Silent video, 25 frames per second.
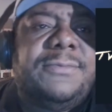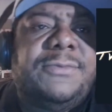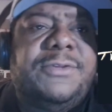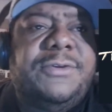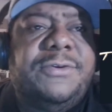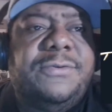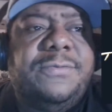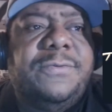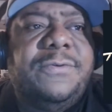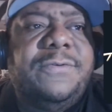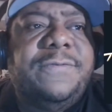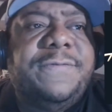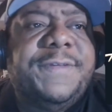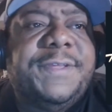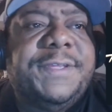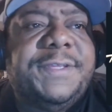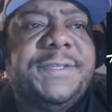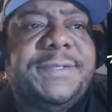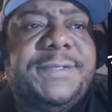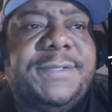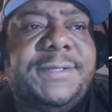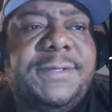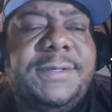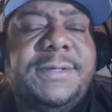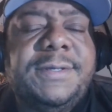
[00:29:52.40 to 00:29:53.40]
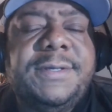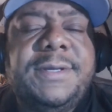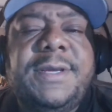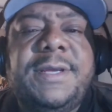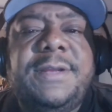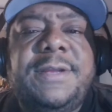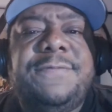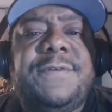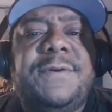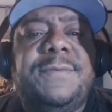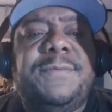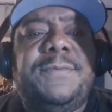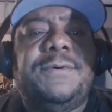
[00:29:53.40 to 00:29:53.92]
do movies
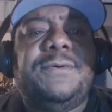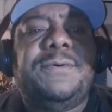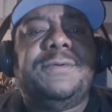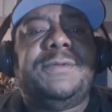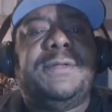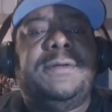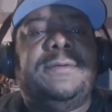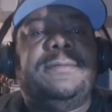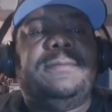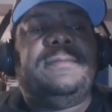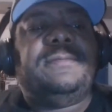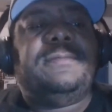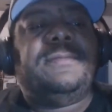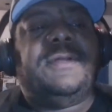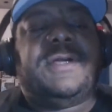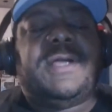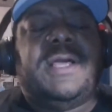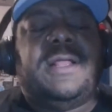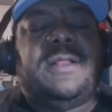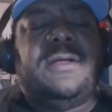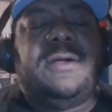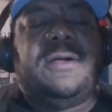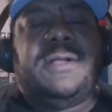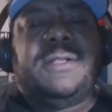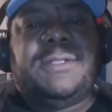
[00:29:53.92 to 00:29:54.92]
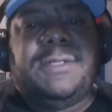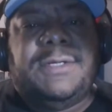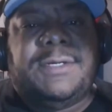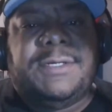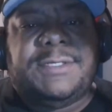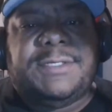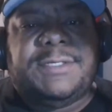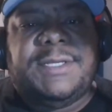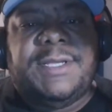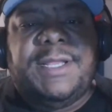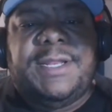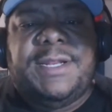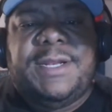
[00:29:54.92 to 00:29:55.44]
and reboot them. Look how long it took
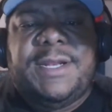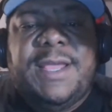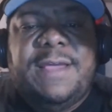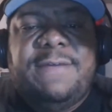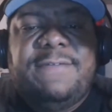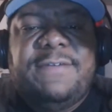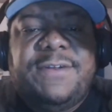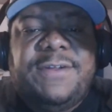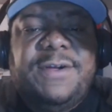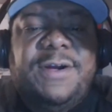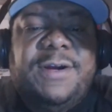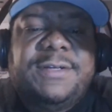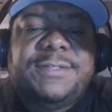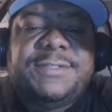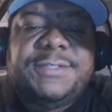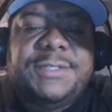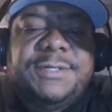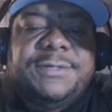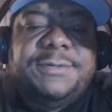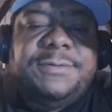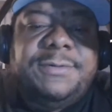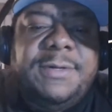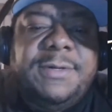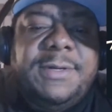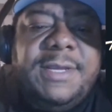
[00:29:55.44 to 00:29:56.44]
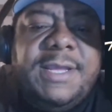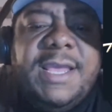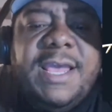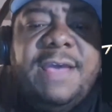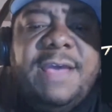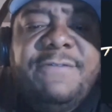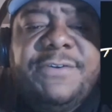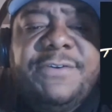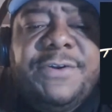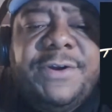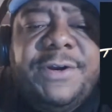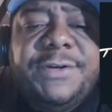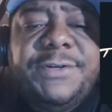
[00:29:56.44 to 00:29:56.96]
us to get an Avatar. So
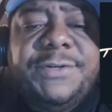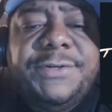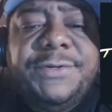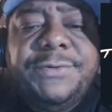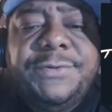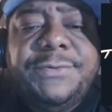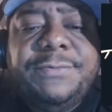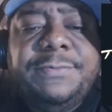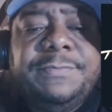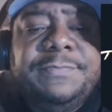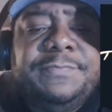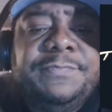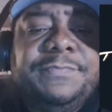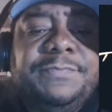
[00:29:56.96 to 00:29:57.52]
Avatar 2.